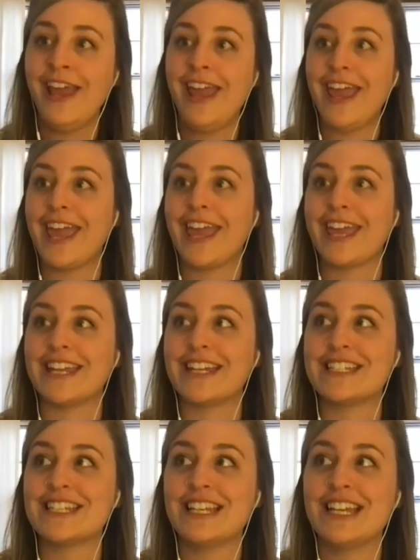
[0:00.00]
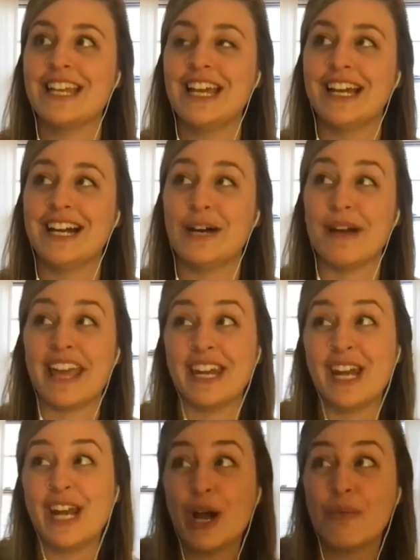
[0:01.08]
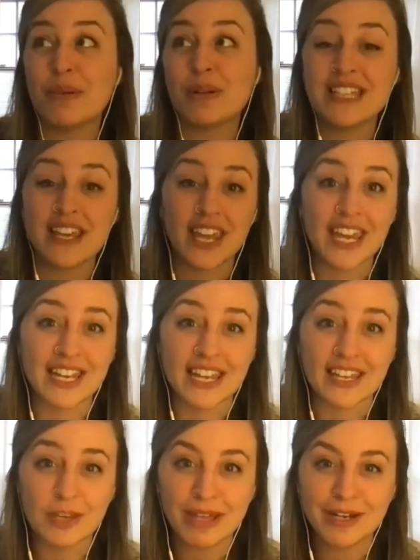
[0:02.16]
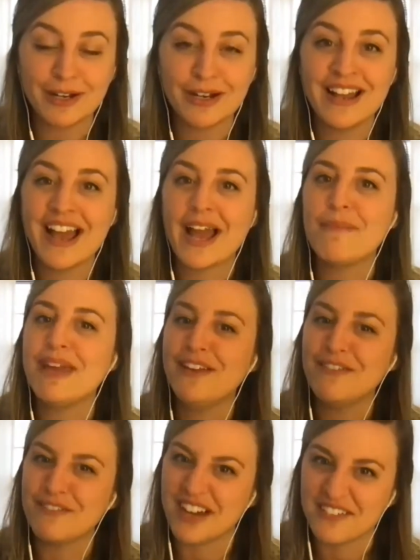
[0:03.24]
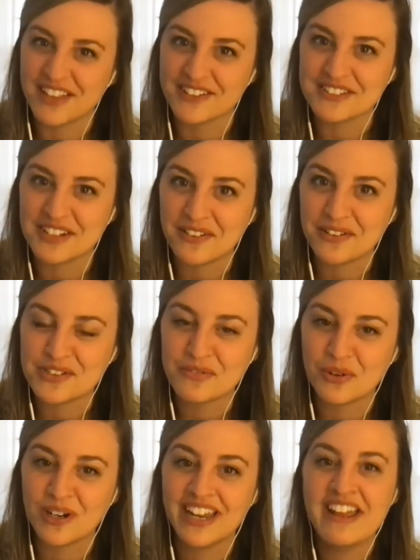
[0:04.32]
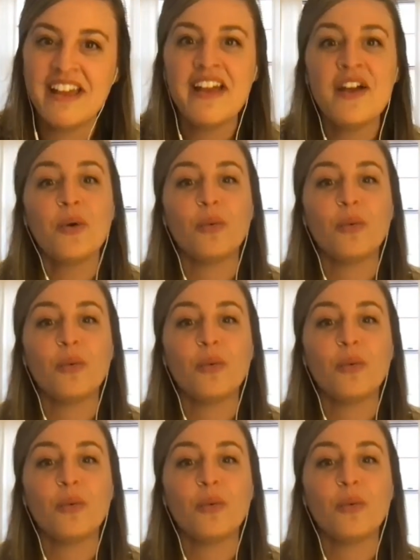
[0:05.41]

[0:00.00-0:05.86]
and um, I ended up taking an incubator I paid $5,000 for it. Wow.